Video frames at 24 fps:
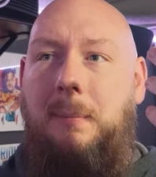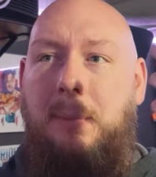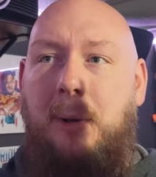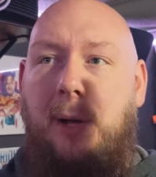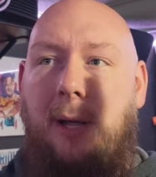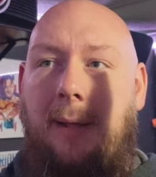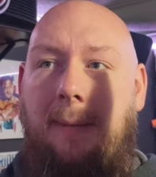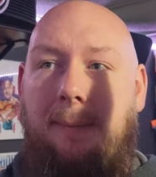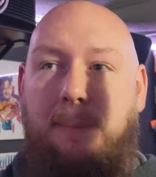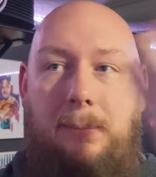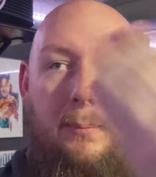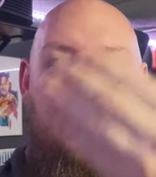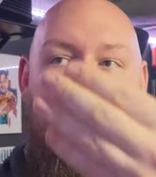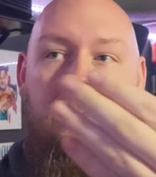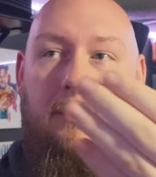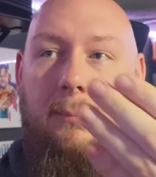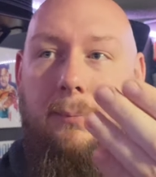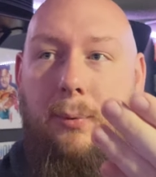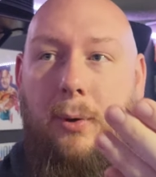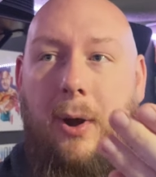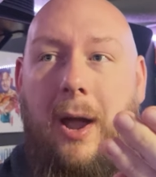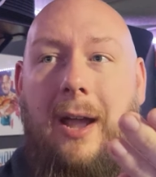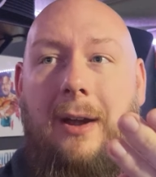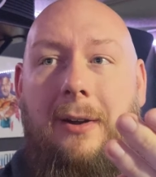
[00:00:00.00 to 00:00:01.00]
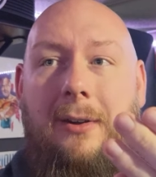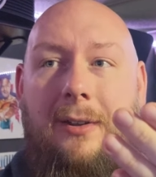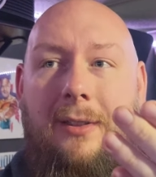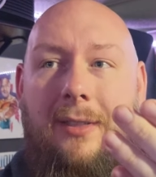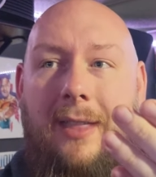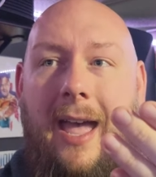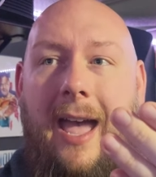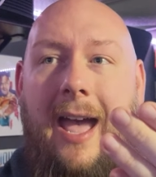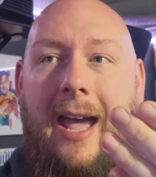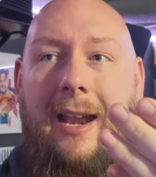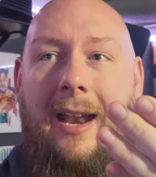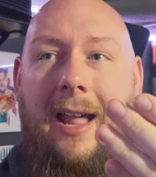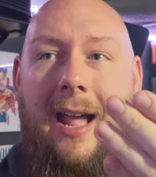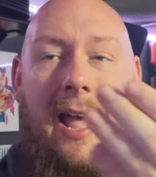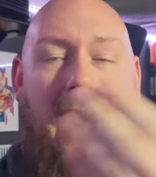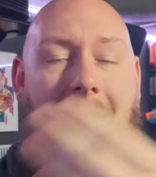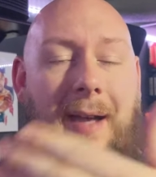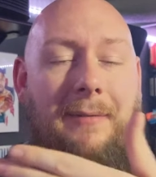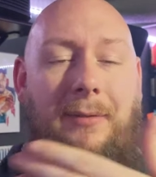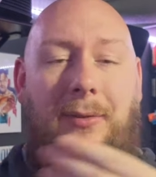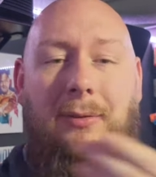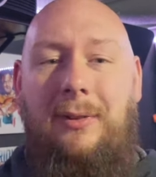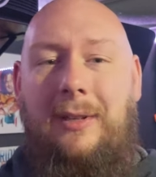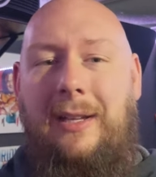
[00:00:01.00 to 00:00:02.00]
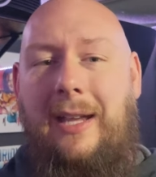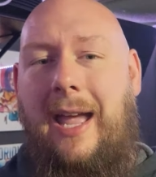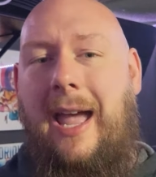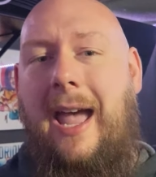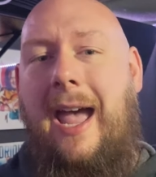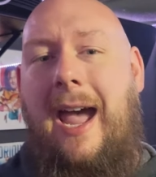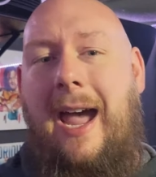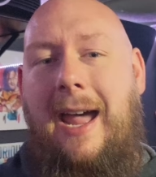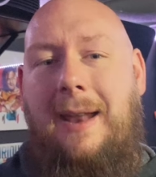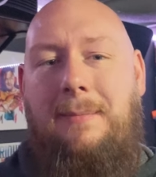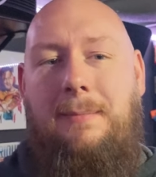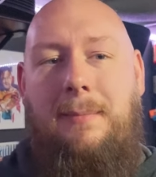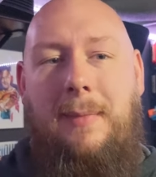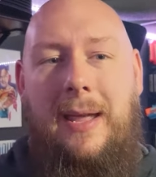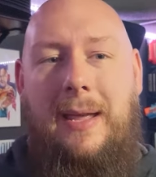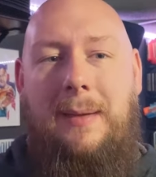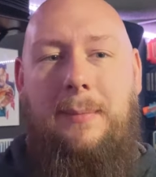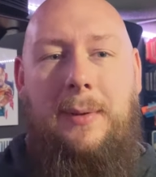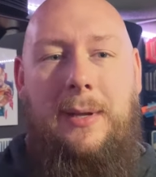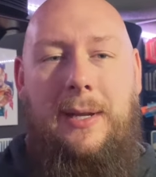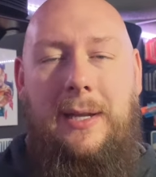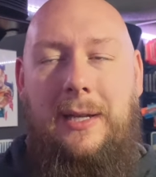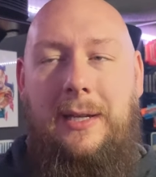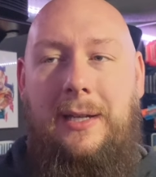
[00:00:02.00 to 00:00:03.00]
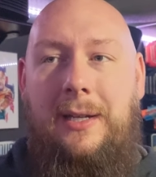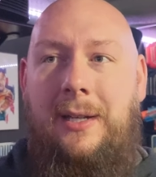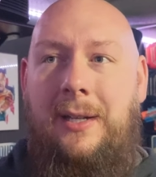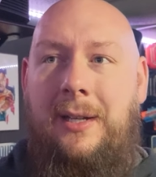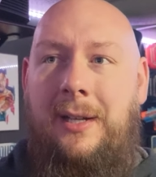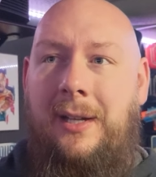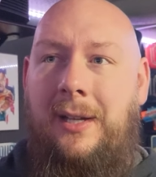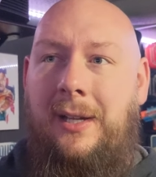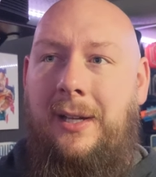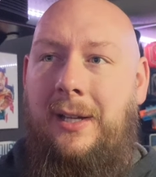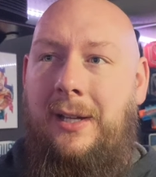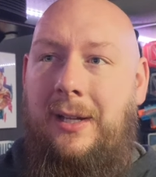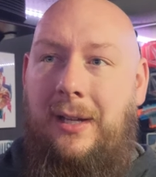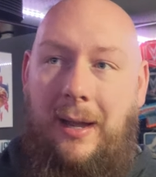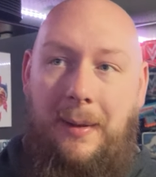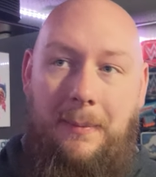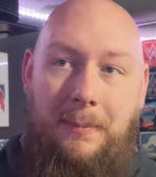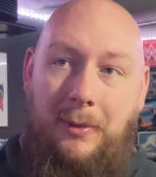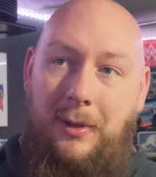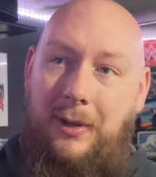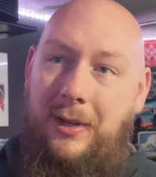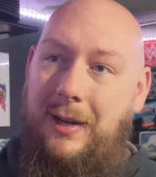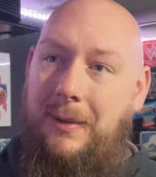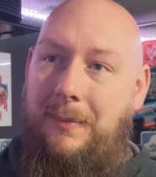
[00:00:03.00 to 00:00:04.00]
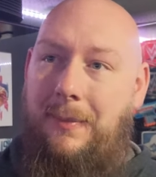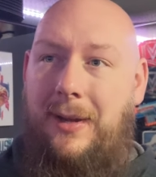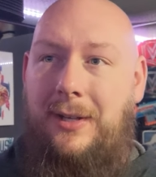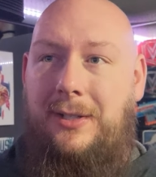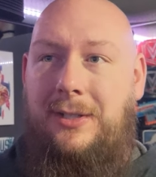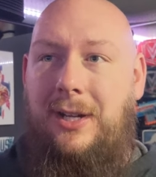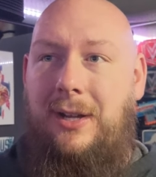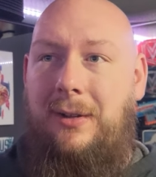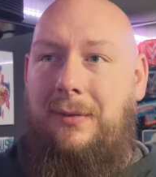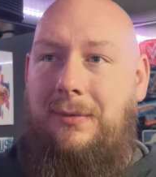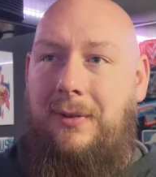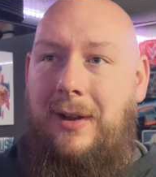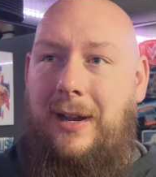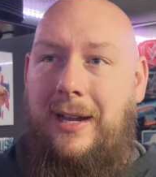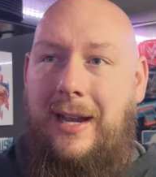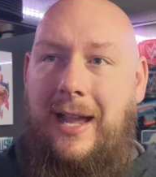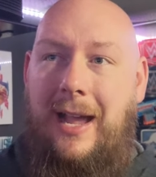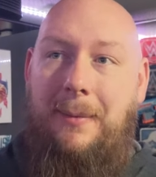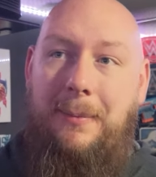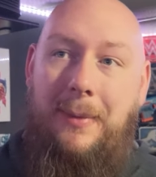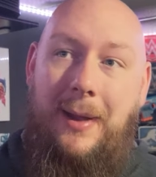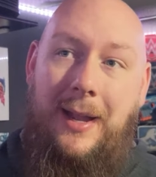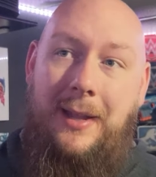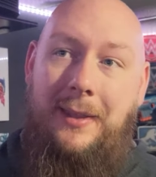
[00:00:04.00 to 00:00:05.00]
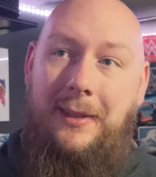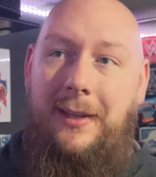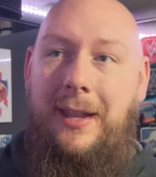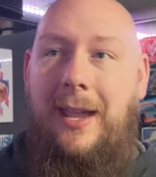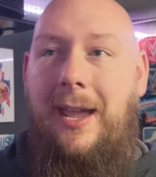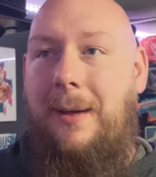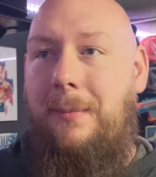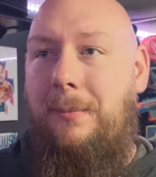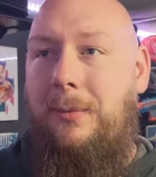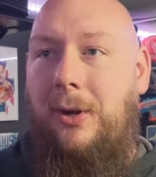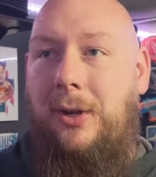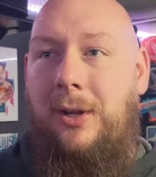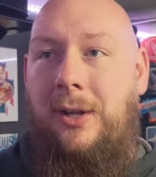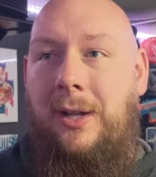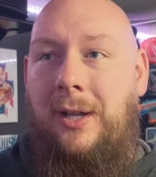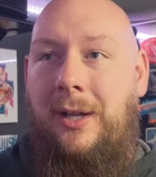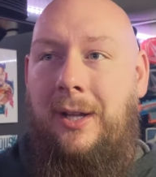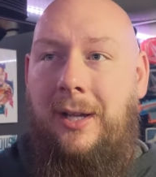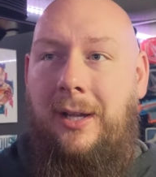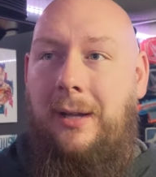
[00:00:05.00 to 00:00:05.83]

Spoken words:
But prior to that, I've only had maybe, I'm looking at my shelf right now behind the camera,